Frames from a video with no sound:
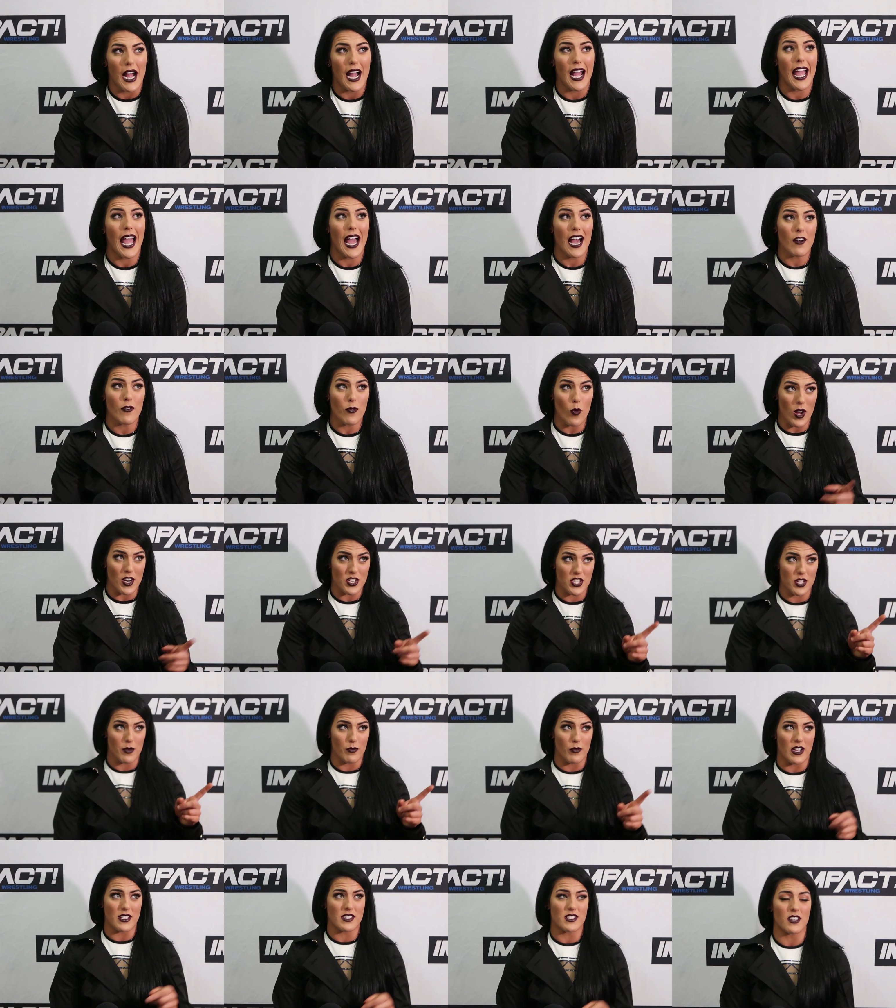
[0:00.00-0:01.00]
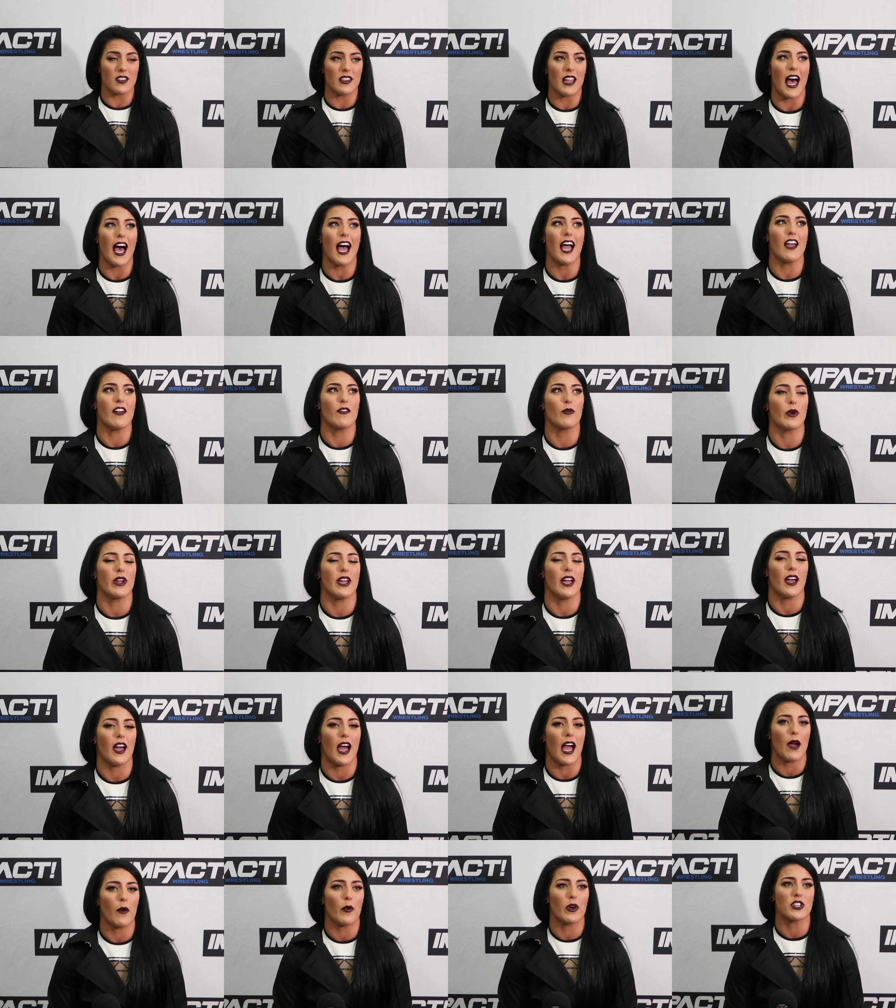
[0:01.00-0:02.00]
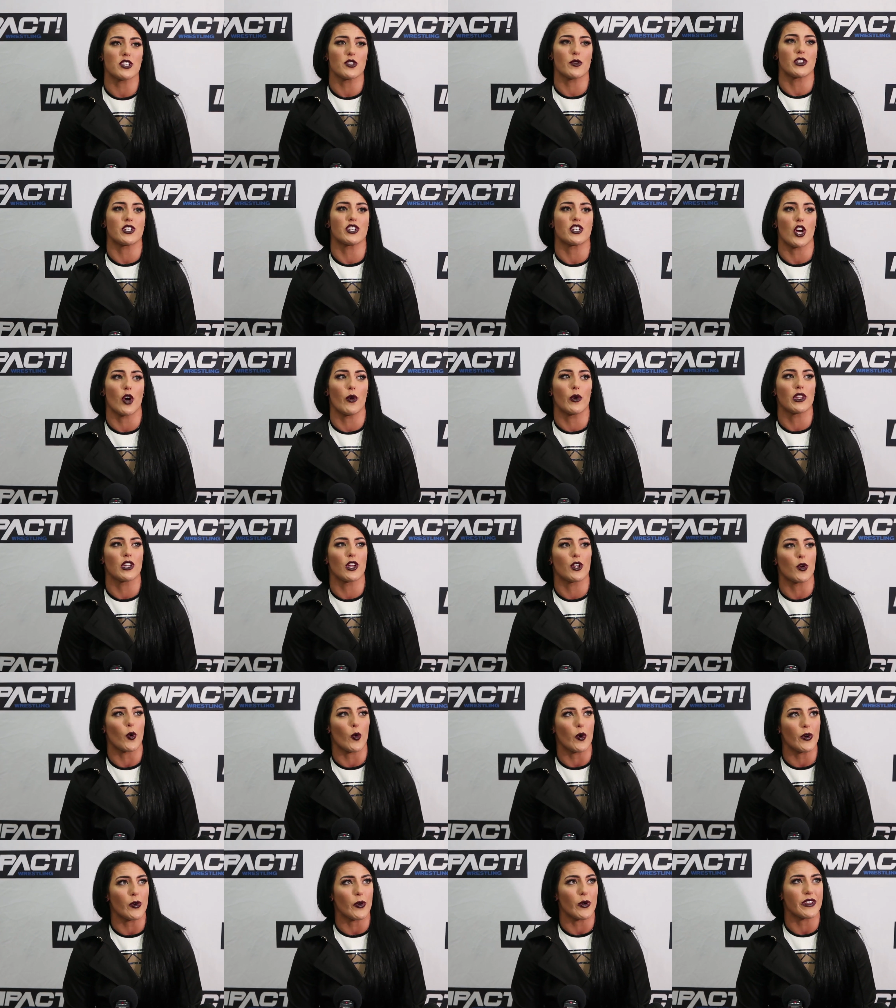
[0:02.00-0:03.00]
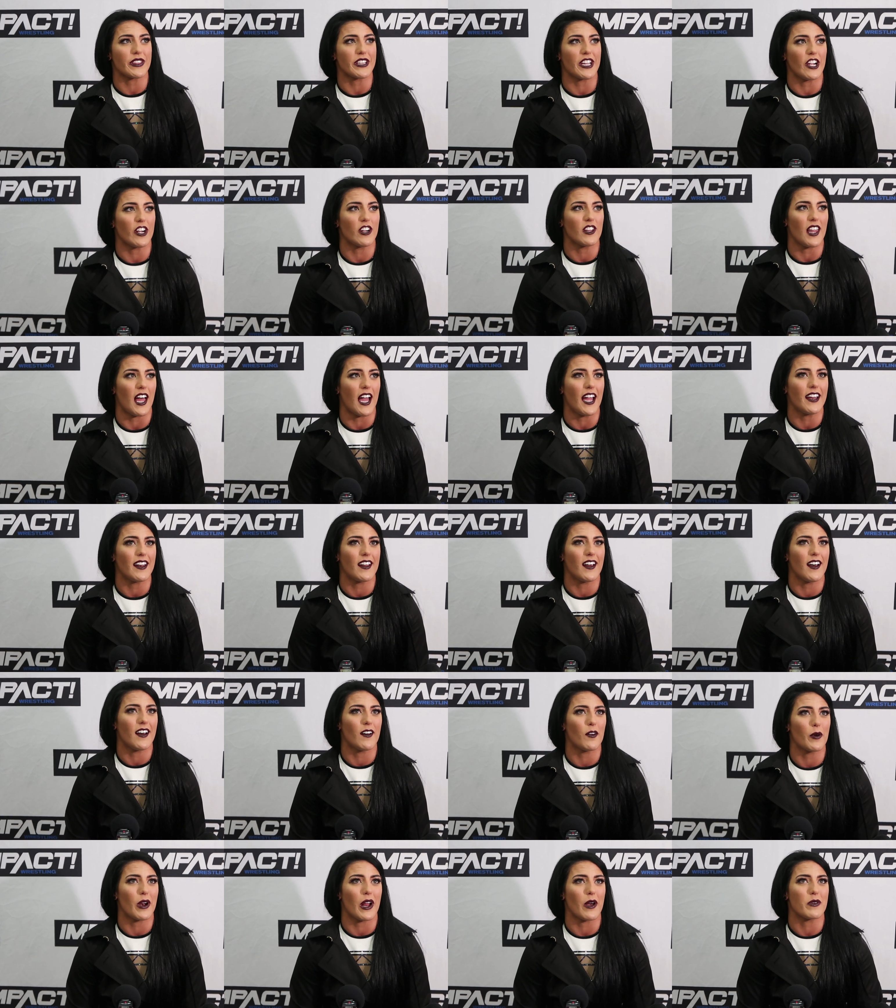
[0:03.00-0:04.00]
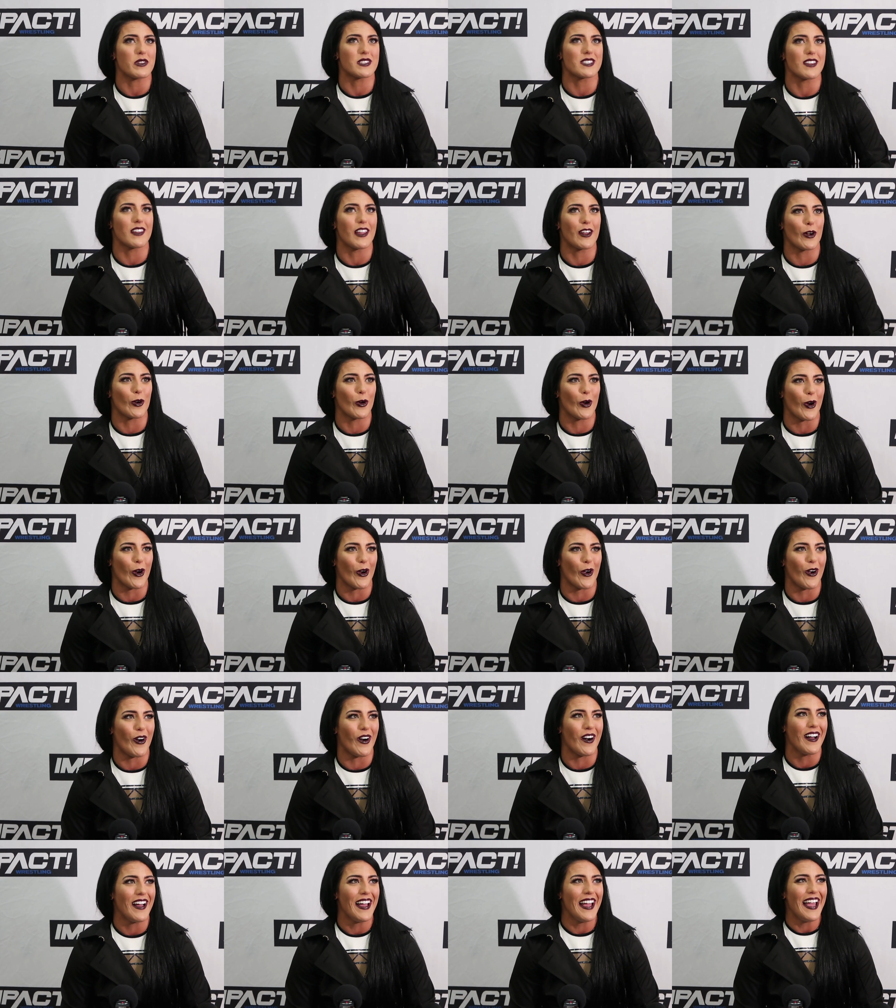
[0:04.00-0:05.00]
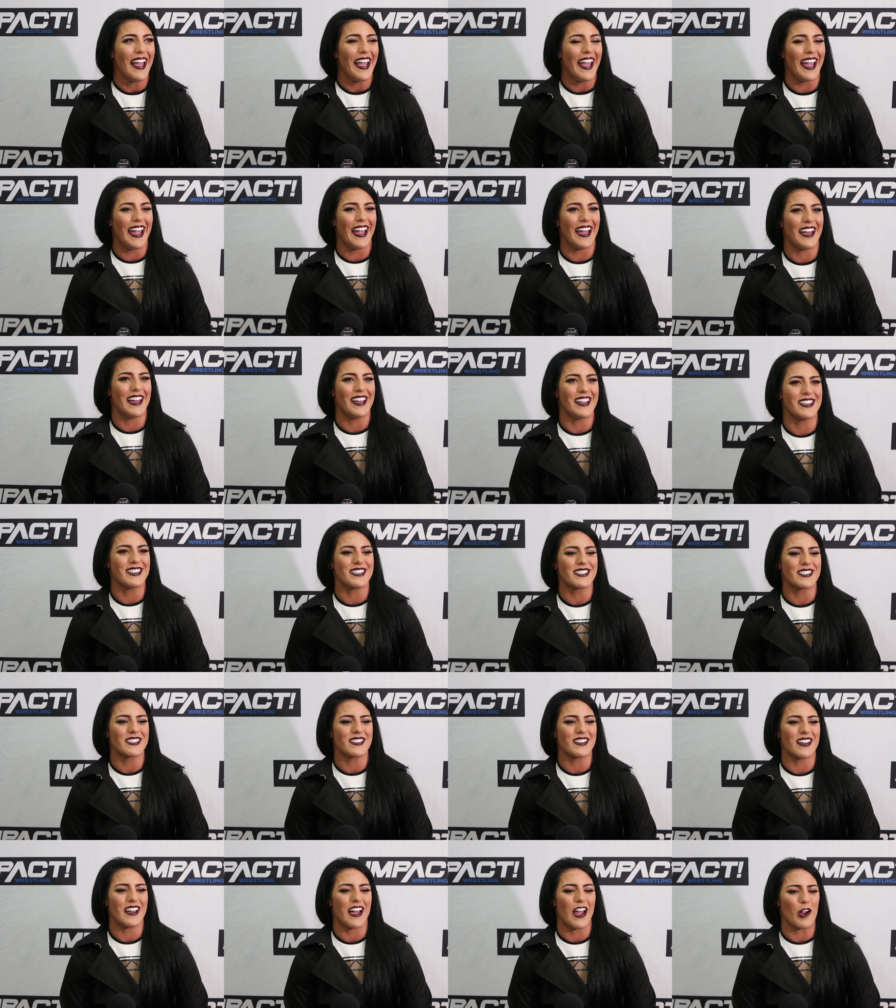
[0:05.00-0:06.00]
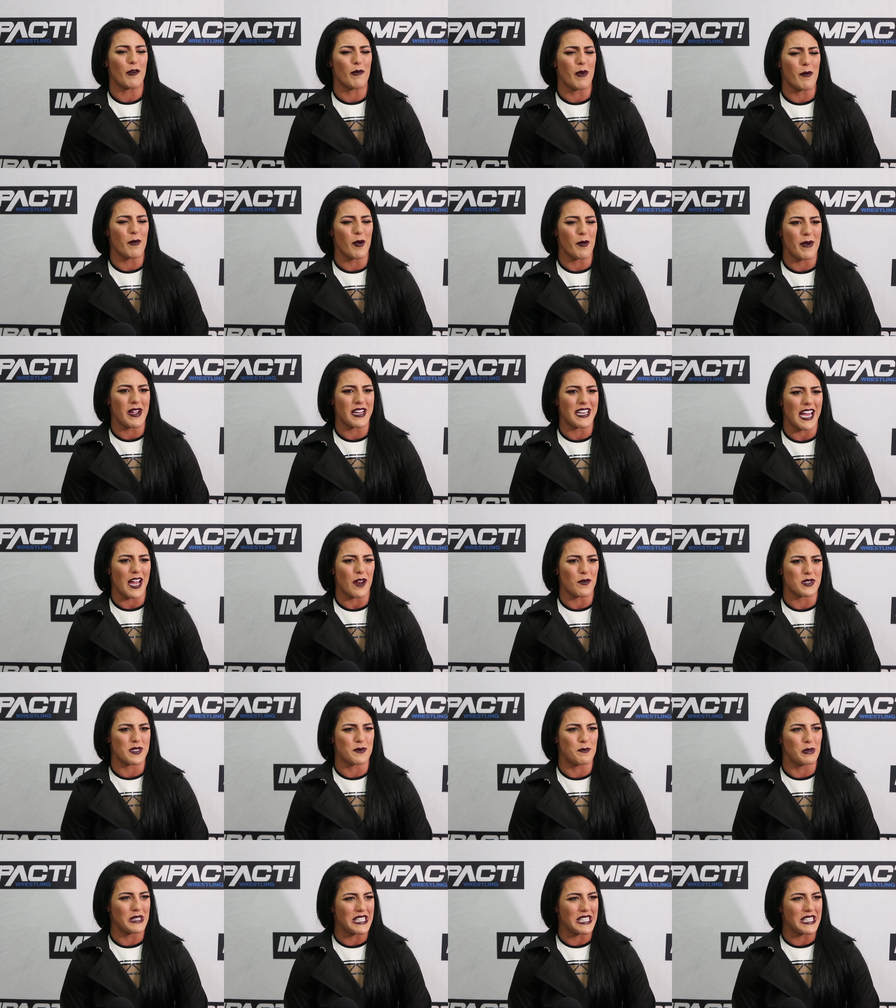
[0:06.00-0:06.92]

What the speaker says: I have watched him wrestle live. I went to a show in Lenore, North Carolina when I was a little girl, and I remember my dad was